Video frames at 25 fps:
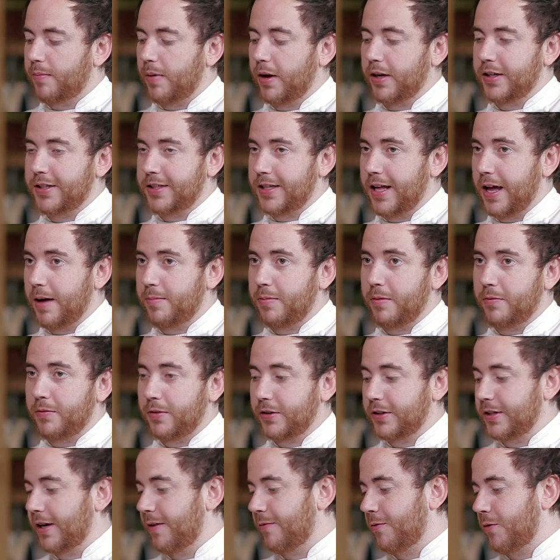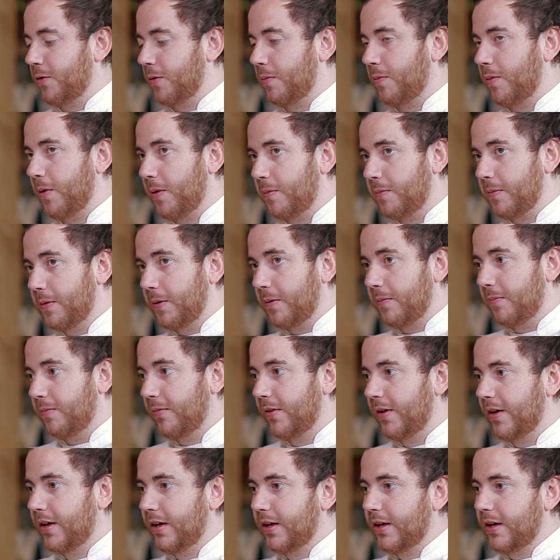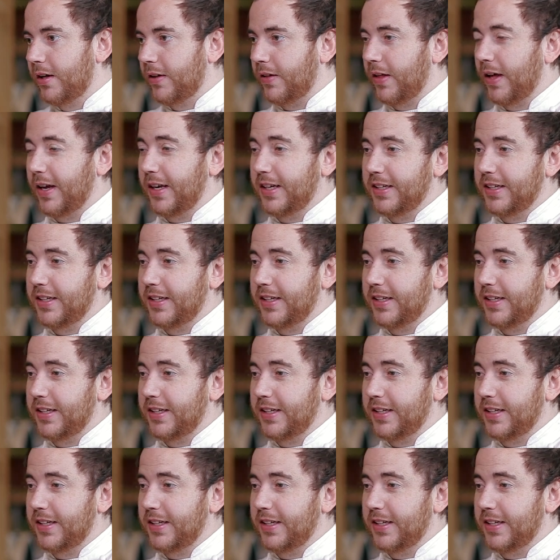by step if there's ever a problem. They're